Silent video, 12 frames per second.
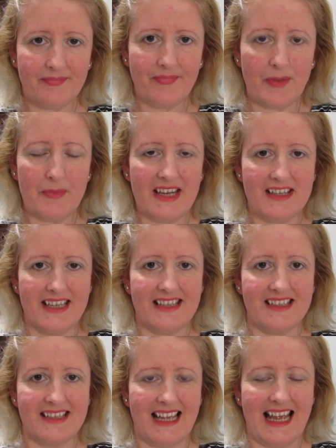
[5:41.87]

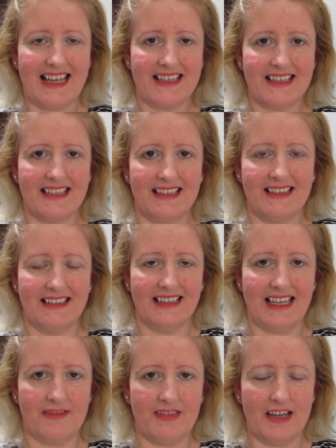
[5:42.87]
message that
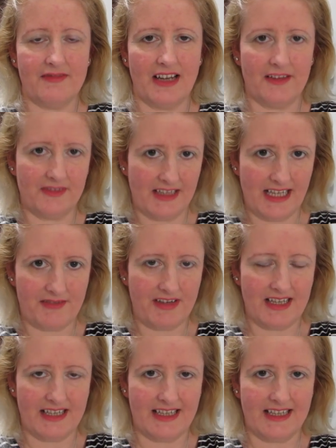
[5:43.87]
they've left after they've
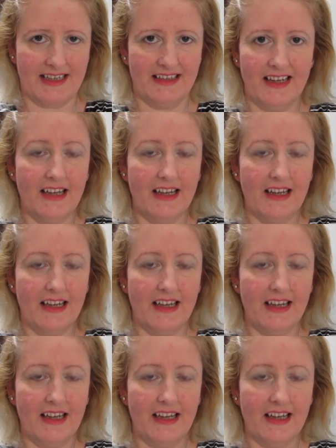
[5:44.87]
edited it.